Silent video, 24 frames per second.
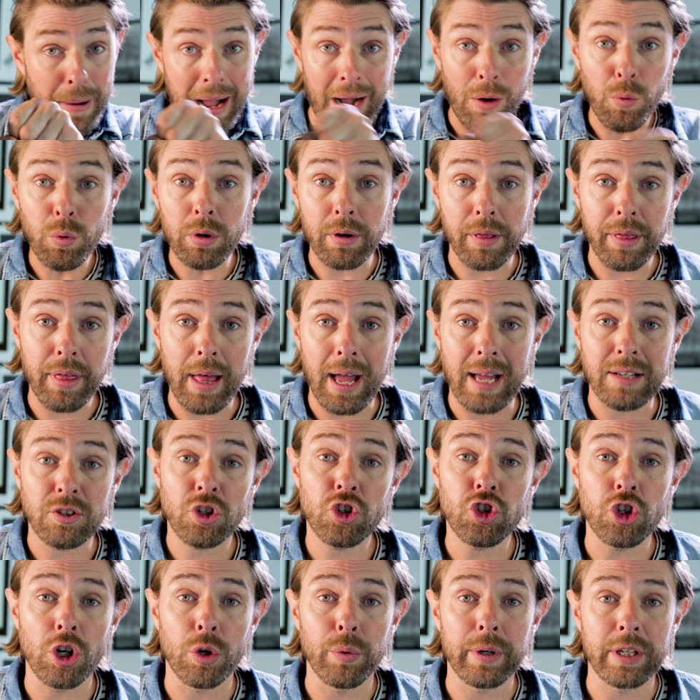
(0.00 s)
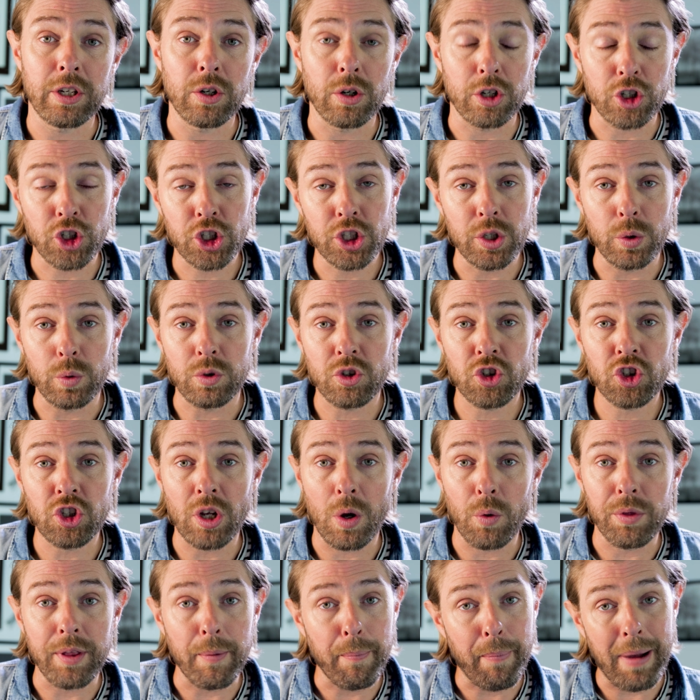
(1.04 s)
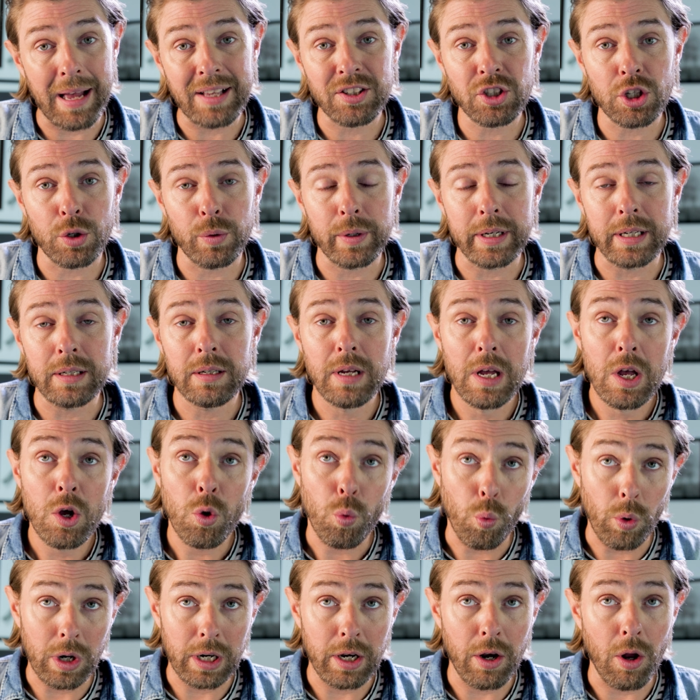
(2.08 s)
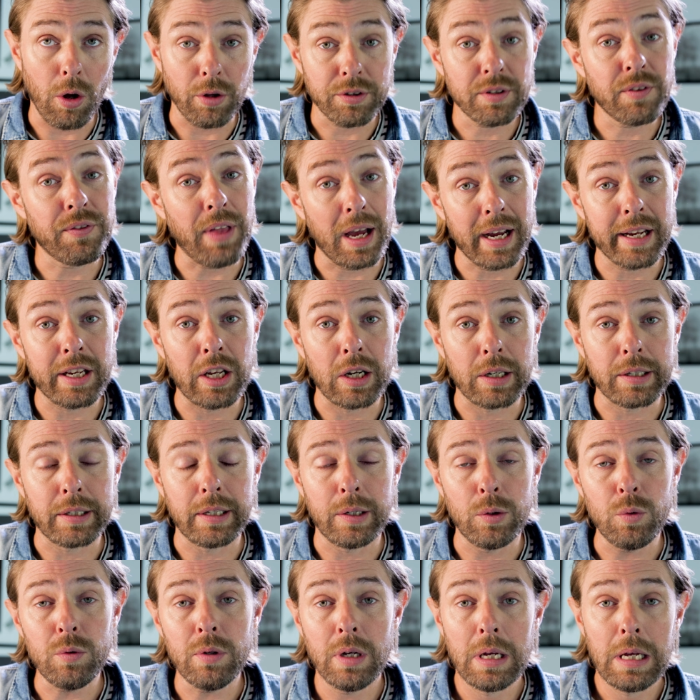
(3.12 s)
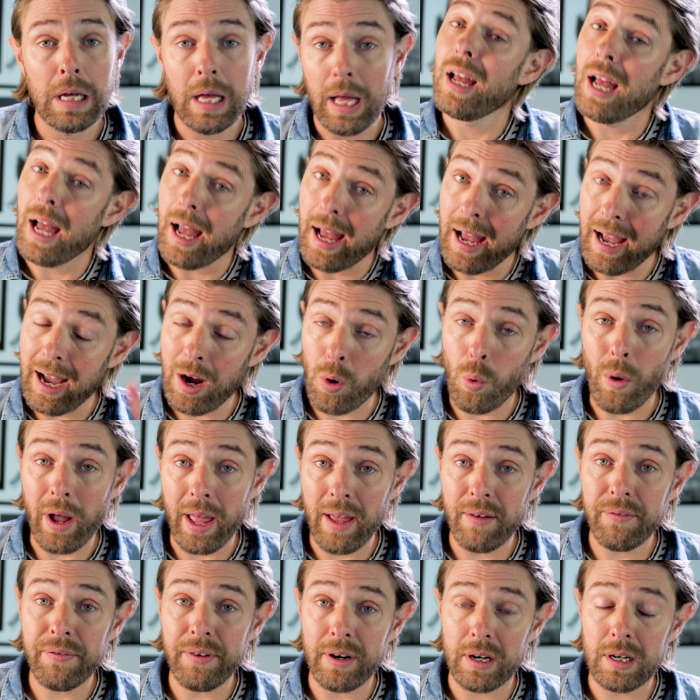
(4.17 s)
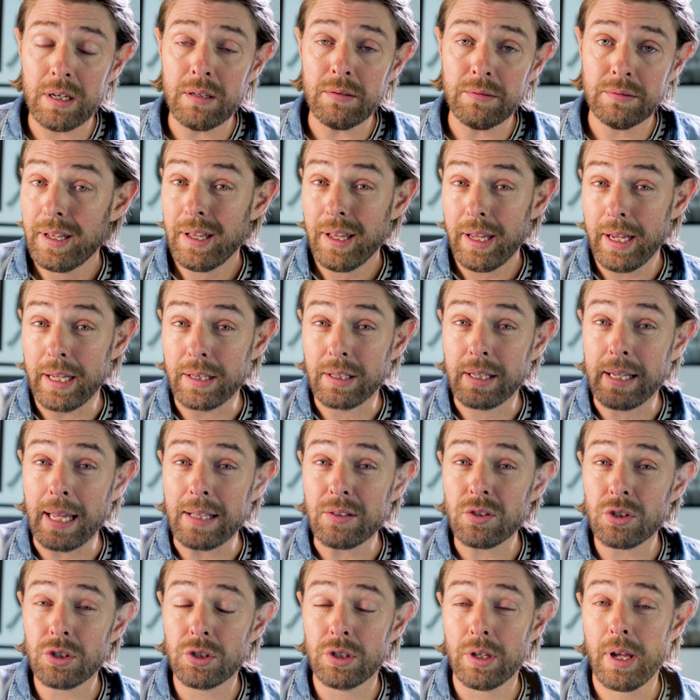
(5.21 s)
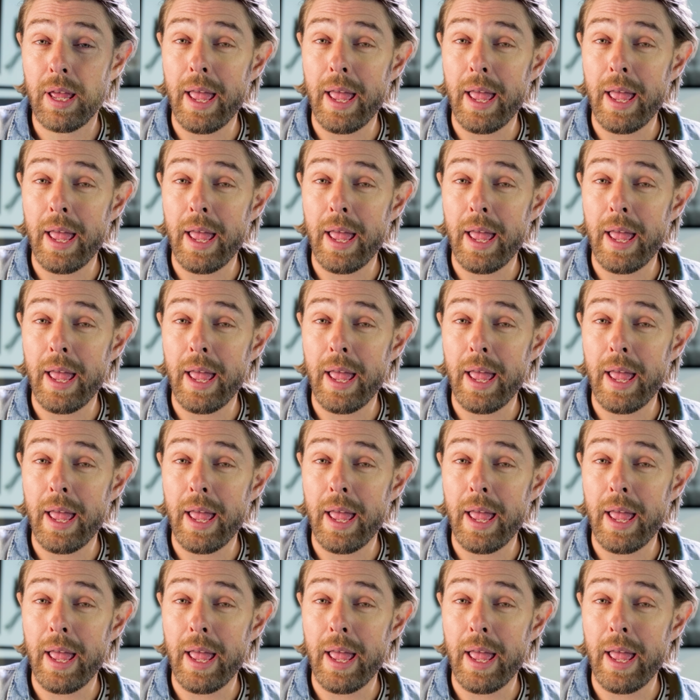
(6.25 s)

power that during your shoot, so the battery will not die on you. However, it gets